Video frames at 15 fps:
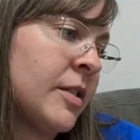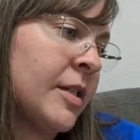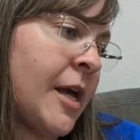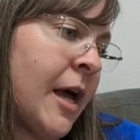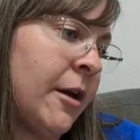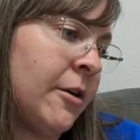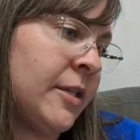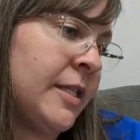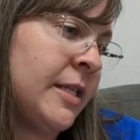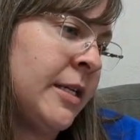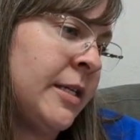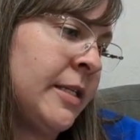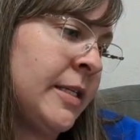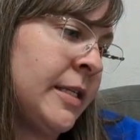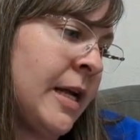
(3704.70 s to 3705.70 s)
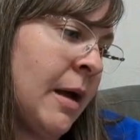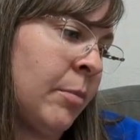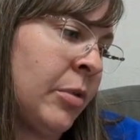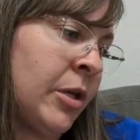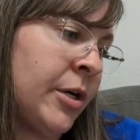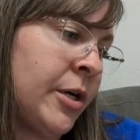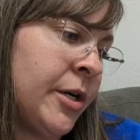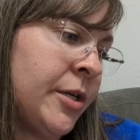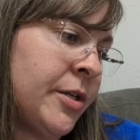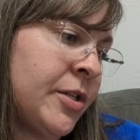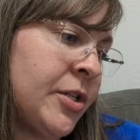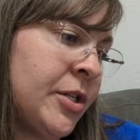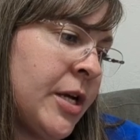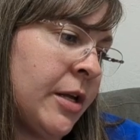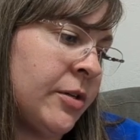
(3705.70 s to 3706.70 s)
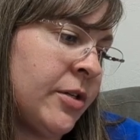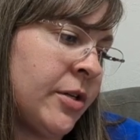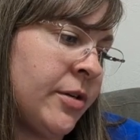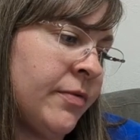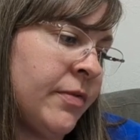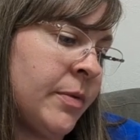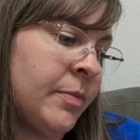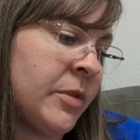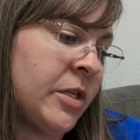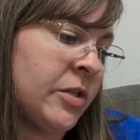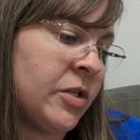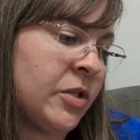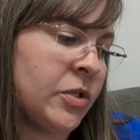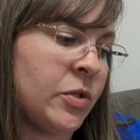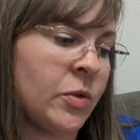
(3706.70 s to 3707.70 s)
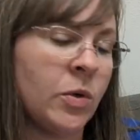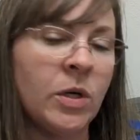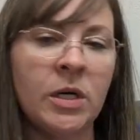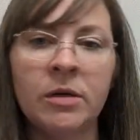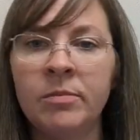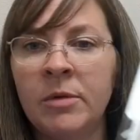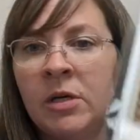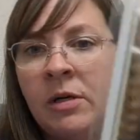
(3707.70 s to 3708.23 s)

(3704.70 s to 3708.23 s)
Scattered Seed Samplers Shelter from the Storm.